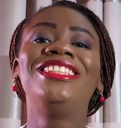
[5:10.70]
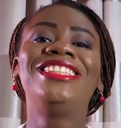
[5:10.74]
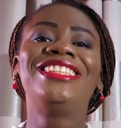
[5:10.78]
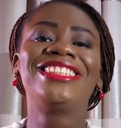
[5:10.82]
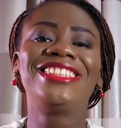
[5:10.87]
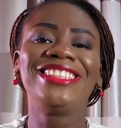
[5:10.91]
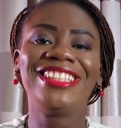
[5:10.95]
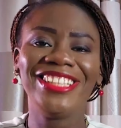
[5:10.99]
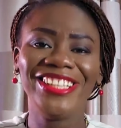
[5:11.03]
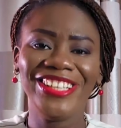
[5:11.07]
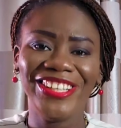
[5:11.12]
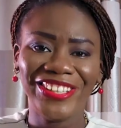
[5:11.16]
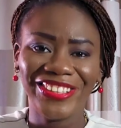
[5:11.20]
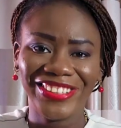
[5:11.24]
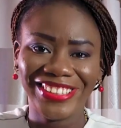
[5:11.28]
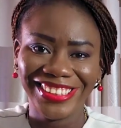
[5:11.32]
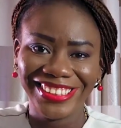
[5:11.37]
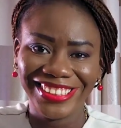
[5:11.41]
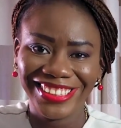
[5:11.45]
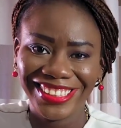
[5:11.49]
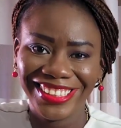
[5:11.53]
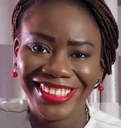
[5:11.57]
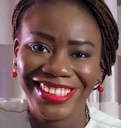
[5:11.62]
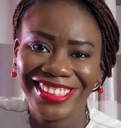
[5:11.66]

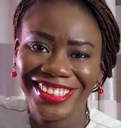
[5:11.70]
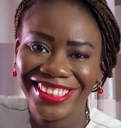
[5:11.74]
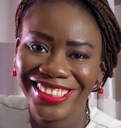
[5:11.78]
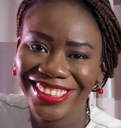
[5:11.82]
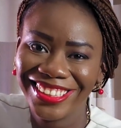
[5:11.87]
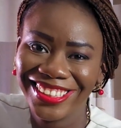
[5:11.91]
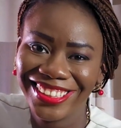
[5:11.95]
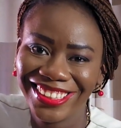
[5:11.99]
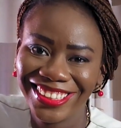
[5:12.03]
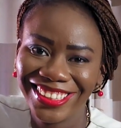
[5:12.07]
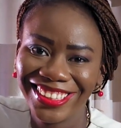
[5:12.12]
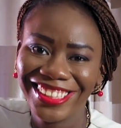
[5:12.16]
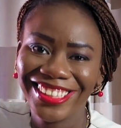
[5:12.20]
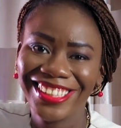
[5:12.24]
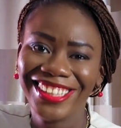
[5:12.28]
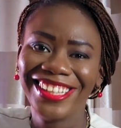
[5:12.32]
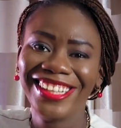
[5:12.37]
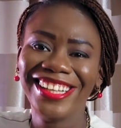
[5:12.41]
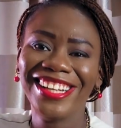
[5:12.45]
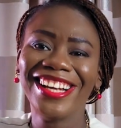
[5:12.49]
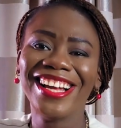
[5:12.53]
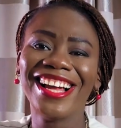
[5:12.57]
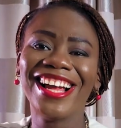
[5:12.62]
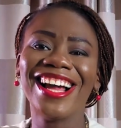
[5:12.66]
trillion
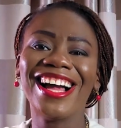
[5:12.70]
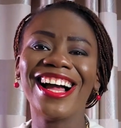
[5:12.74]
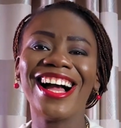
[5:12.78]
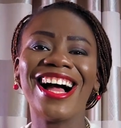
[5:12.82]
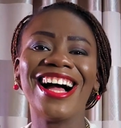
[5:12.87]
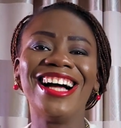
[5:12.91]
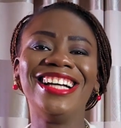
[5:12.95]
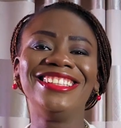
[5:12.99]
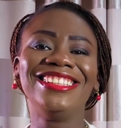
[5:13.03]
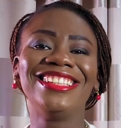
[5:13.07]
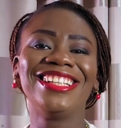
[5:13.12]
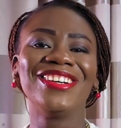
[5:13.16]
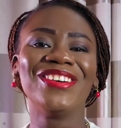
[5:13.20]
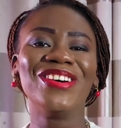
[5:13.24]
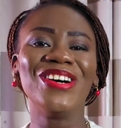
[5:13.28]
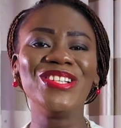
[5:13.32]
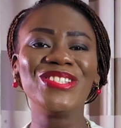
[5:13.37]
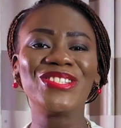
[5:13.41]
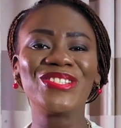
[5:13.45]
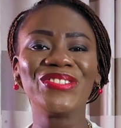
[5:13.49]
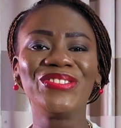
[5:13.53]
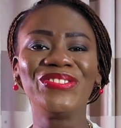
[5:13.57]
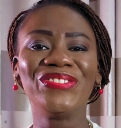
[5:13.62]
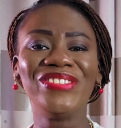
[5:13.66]
and they
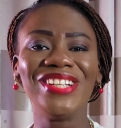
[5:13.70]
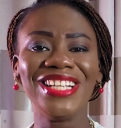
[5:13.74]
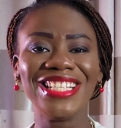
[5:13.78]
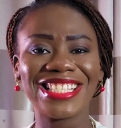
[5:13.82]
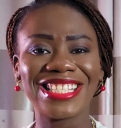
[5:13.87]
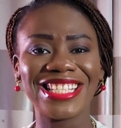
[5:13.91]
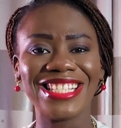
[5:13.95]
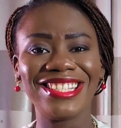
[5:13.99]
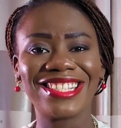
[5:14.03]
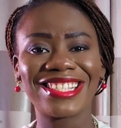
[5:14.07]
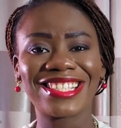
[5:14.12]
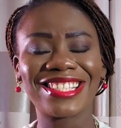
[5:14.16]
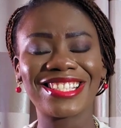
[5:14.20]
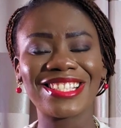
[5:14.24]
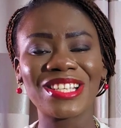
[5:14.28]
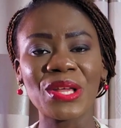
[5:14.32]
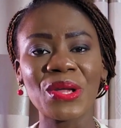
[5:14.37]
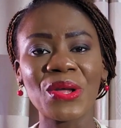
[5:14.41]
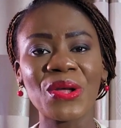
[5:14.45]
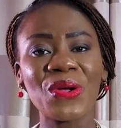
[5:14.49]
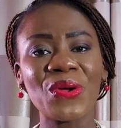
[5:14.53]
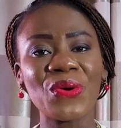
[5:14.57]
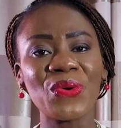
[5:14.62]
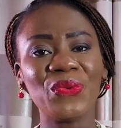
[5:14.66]
want to raise it
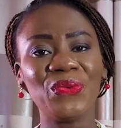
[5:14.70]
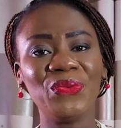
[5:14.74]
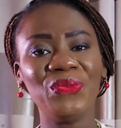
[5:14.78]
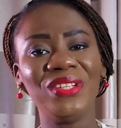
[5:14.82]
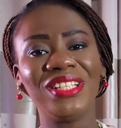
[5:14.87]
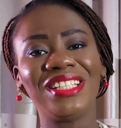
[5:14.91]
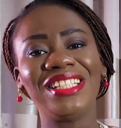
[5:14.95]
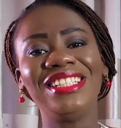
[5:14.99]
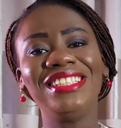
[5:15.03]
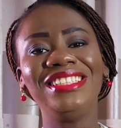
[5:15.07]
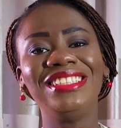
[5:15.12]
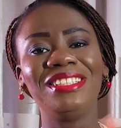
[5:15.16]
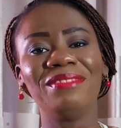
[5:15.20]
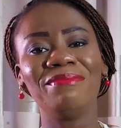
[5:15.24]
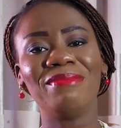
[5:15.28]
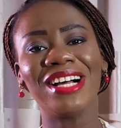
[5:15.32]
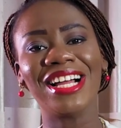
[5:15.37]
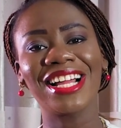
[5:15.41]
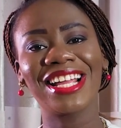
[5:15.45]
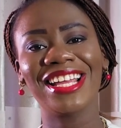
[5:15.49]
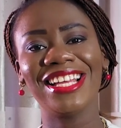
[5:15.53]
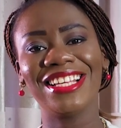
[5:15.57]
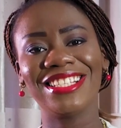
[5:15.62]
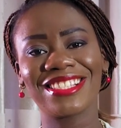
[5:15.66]
within the
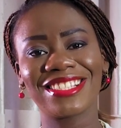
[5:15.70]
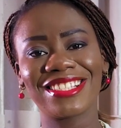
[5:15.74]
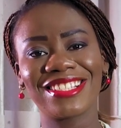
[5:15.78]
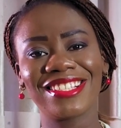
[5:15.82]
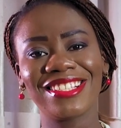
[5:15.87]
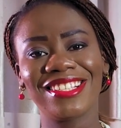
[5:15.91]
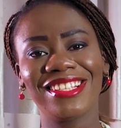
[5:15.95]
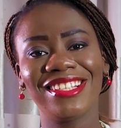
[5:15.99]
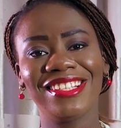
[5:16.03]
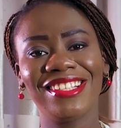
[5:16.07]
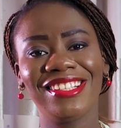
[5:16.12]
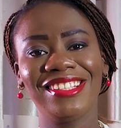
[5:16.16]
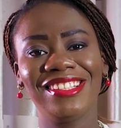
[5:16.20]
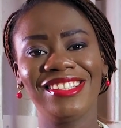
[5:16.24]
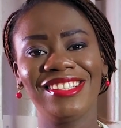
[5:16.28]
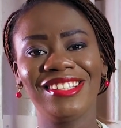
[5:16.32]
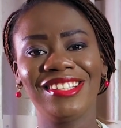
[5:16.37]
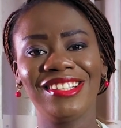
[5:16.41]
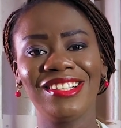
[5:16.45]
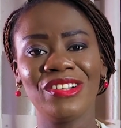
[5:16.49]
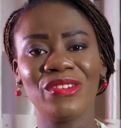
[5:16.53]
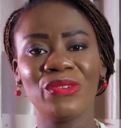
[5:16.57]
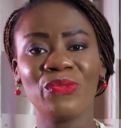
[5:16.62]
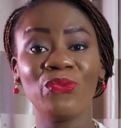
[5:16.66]
market.
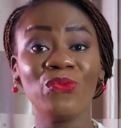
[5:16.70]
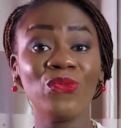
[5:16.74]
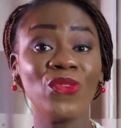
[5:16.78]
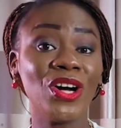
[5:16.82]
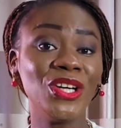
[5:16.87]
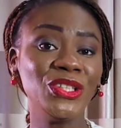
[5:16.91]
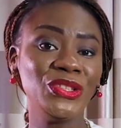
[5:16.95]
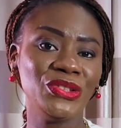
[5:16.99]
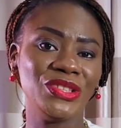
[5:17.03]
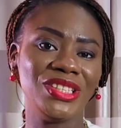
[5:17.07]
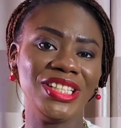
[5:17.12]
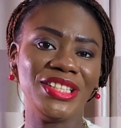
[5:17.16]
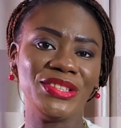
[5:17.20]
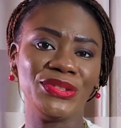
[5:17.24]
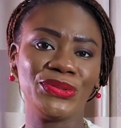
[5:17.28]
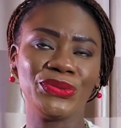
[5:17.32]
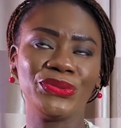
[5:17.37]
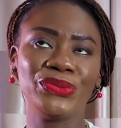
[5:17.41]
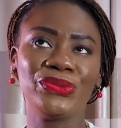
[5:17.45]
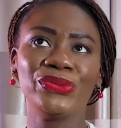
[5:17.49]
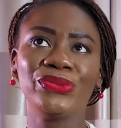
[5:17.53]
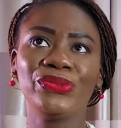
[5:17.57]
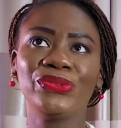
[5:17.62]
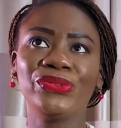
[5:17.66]
What
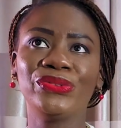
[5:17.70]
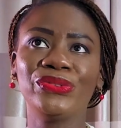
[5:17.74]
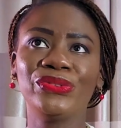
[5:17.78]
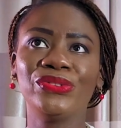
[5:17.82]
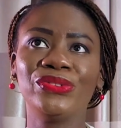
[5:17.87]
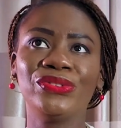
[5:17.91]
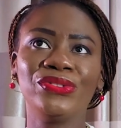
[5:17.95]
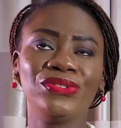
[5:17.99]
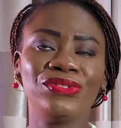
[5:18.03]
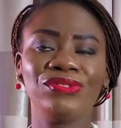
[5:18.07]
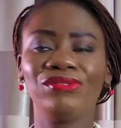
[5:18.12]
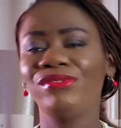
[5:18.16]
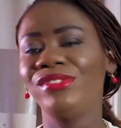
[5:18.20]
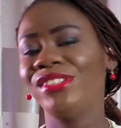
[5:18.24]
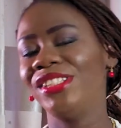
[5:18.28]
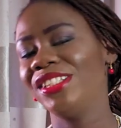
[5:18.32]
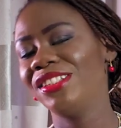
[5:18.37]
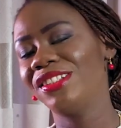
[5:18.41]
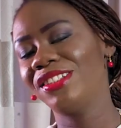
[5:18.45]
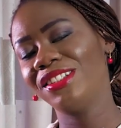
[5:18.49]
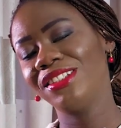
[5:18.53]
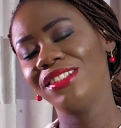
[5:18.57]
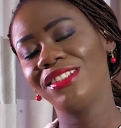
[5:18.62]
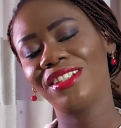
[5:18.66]
do? They
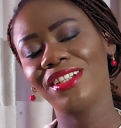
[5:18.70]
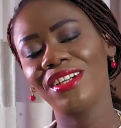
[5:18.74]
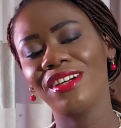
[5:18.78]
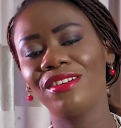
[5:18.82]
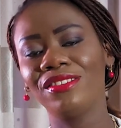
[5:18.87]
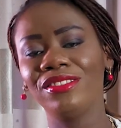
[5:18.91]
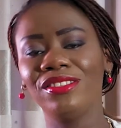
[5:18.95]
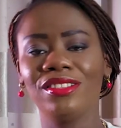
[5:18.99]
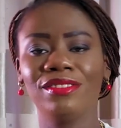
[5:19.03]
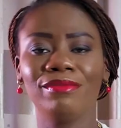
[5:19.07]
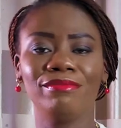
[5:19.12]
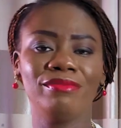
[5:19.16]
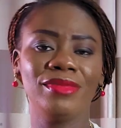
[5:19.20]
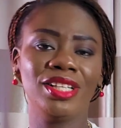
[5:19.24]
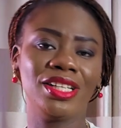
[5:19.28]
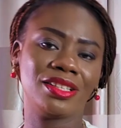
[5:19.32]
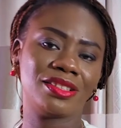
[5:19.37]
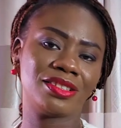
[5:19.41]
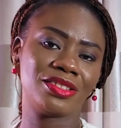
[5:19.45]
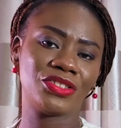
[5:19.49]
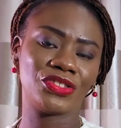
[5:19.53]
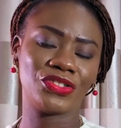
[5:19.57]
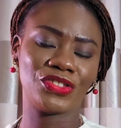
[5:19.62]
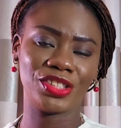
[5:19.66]
sit down, they make
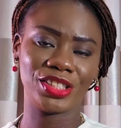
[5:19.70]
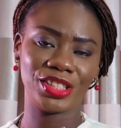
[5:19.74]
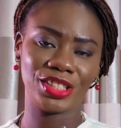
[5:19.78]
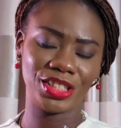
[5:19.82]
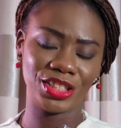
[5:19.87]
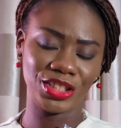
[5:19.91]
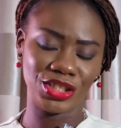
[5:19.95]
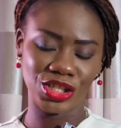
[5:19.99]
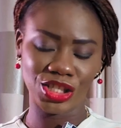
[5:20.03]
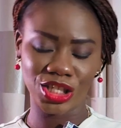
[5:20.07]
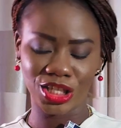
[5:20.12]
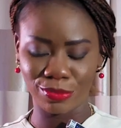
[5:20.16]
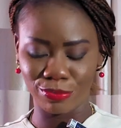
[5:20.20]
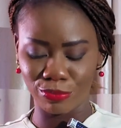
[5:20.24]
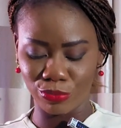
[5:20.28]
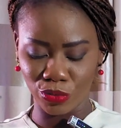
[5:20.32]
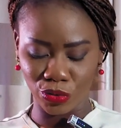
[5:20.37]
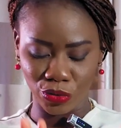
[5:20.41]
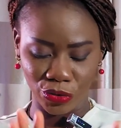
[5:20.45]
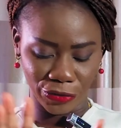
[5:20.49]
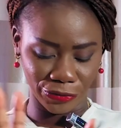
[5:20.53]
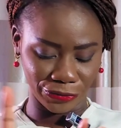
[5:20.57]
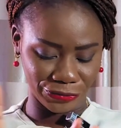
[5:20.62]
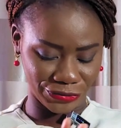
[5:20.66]
strategic
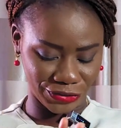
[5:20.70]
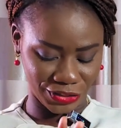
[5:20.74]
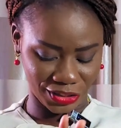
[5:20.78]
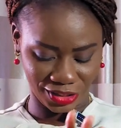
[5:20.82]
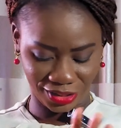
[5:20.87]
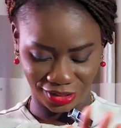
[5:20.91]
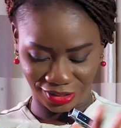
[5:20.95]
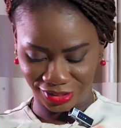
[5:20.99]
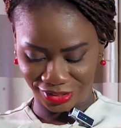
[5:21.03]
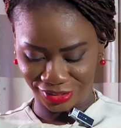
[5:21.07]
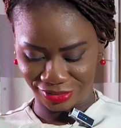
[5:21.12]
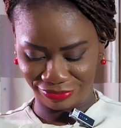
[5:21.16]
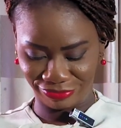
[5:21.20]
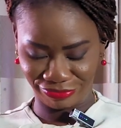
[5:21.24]
moves,